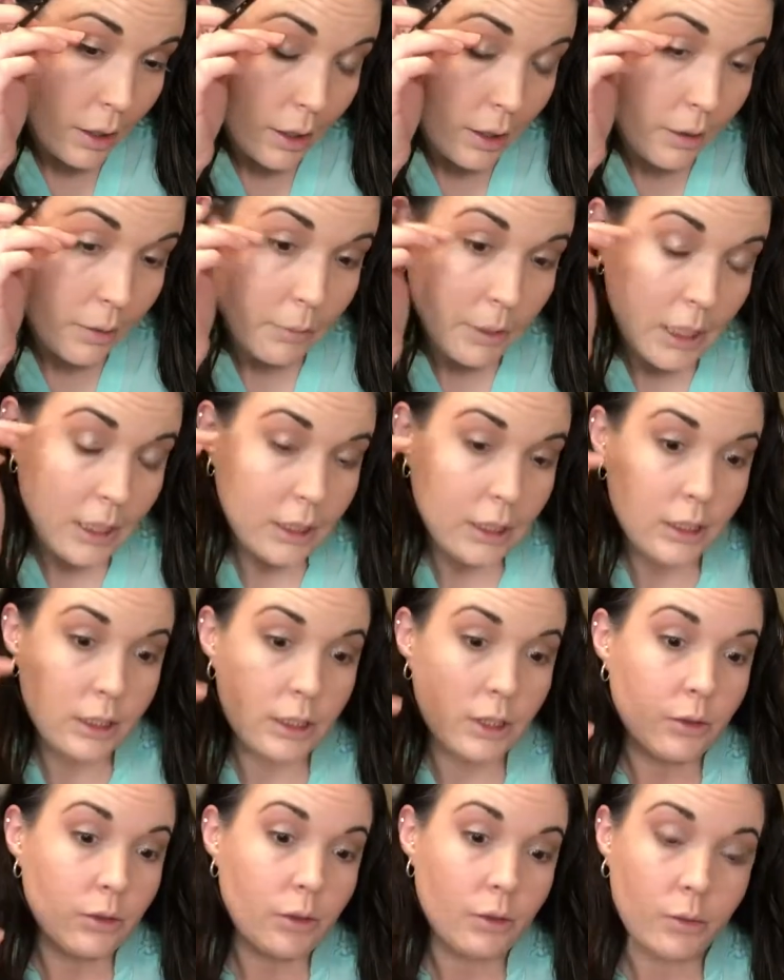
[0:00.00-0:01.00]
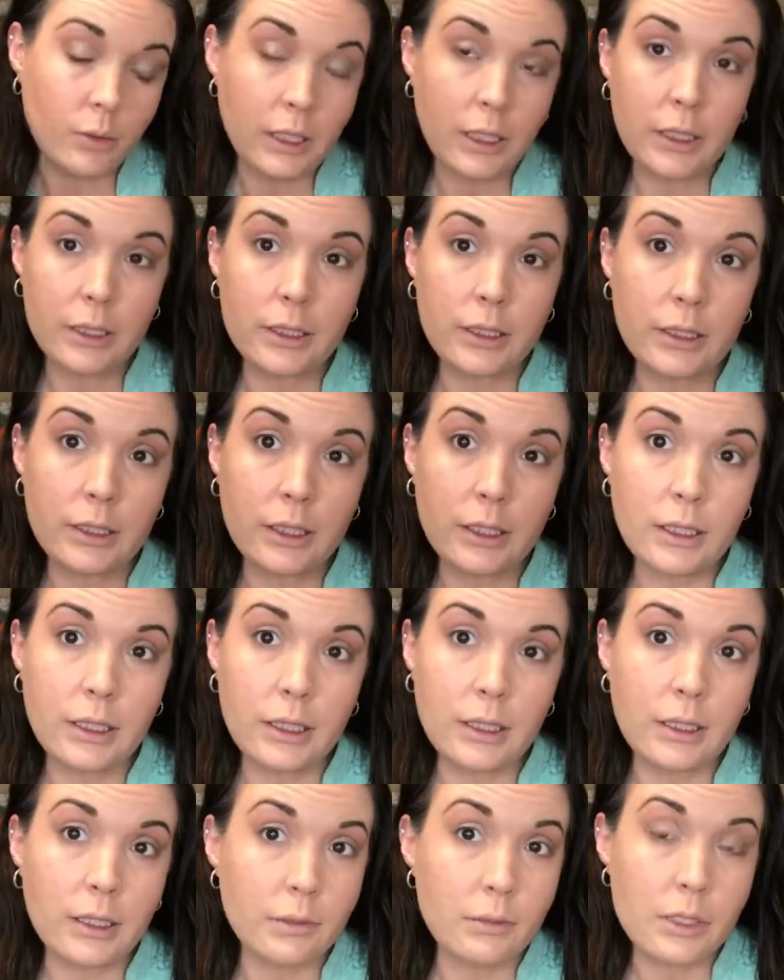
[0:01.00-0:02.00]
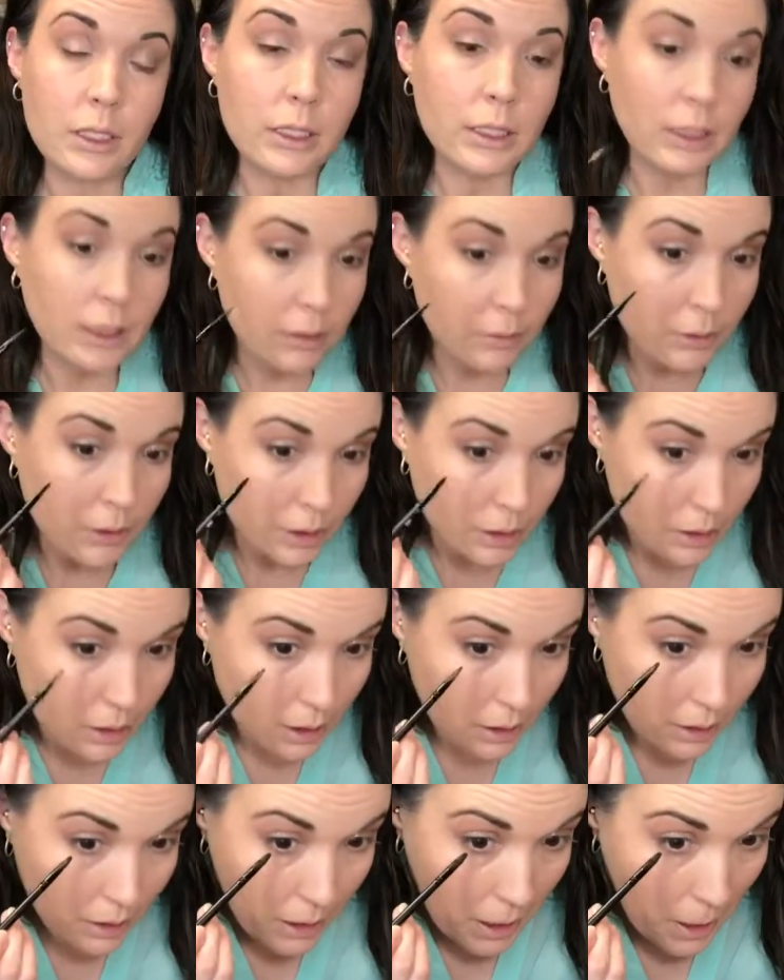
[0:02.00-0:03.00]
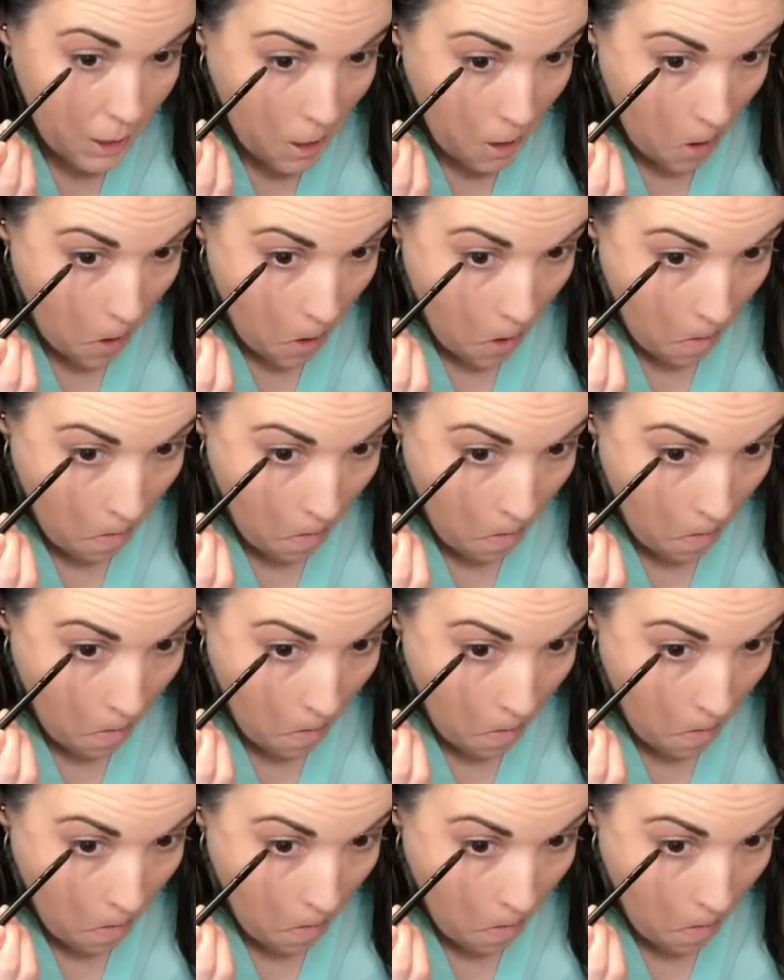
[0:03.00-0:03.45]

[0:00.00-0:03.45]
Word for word: I'm not going to do a wing or anything. I'm just going to keep it just like that.